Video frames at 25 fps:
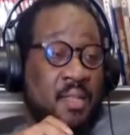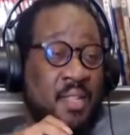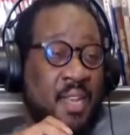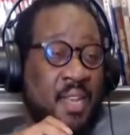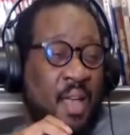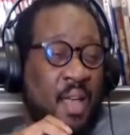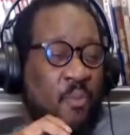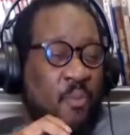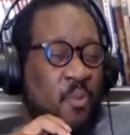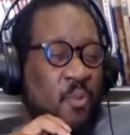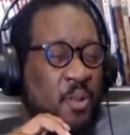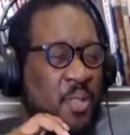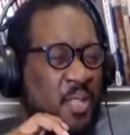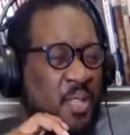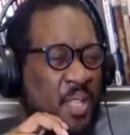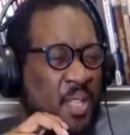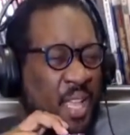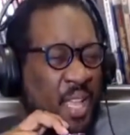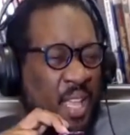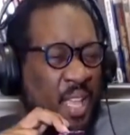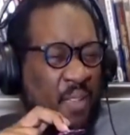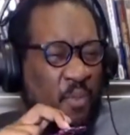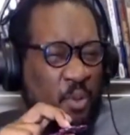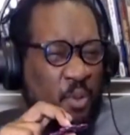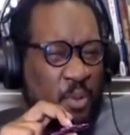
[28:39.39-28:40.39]
and I want to say
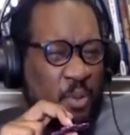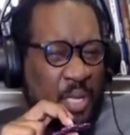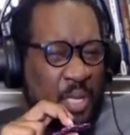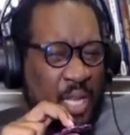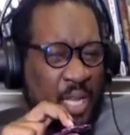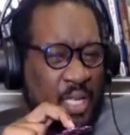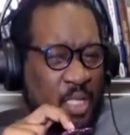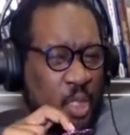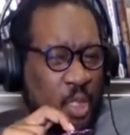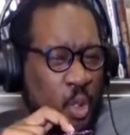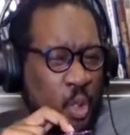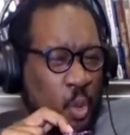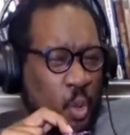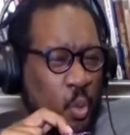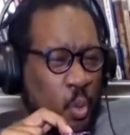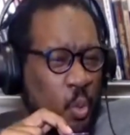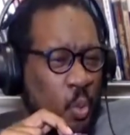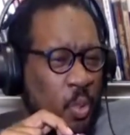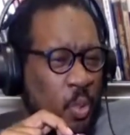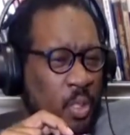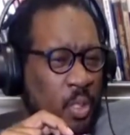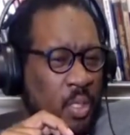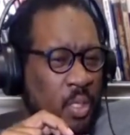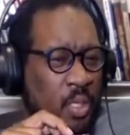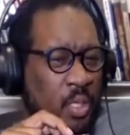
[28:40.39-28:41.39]
Evil Dead 2.